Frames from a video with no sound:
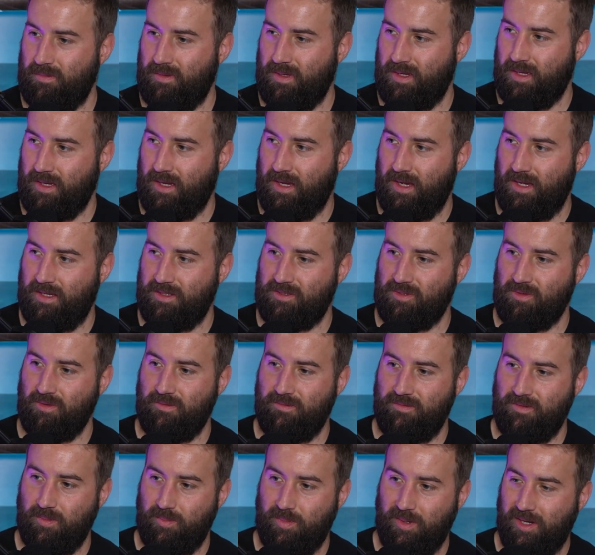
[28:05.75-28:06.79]
like a high school
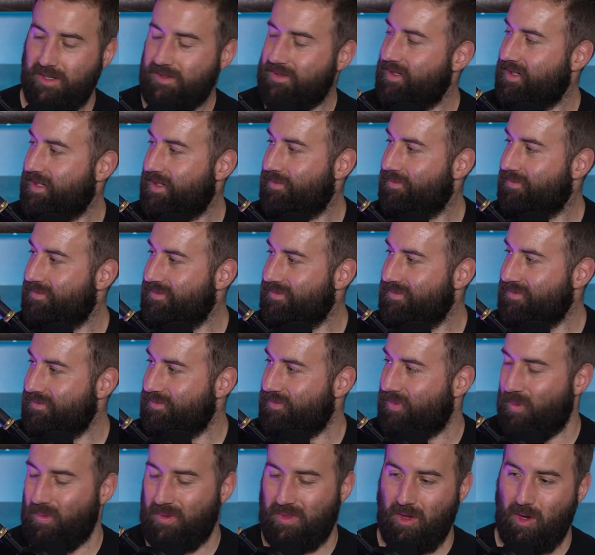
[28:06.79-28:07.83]
football team,
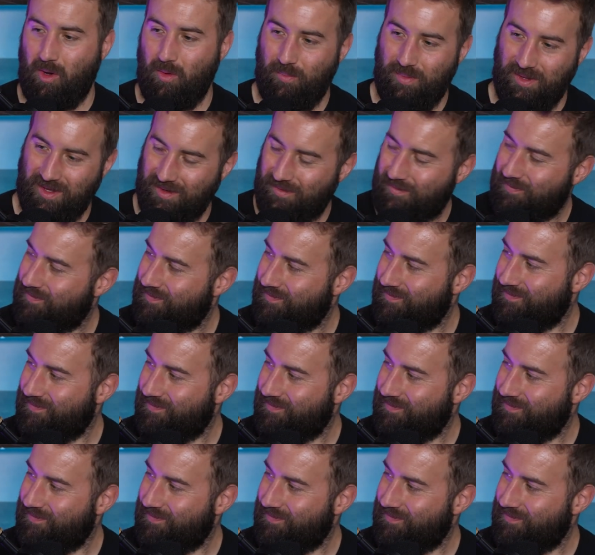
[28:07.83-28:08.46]
but with opium.